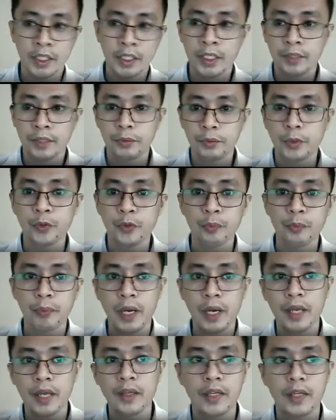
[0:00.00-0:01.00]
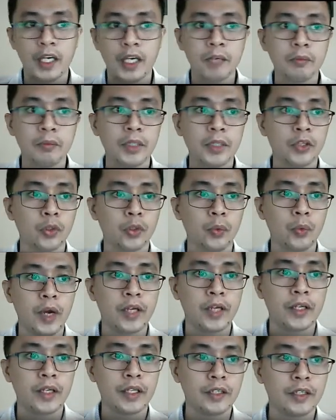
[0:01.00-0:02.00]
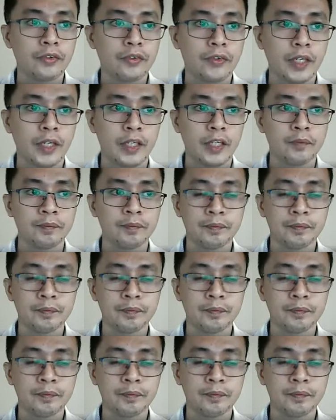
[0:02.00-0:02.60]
we combine them into one data frame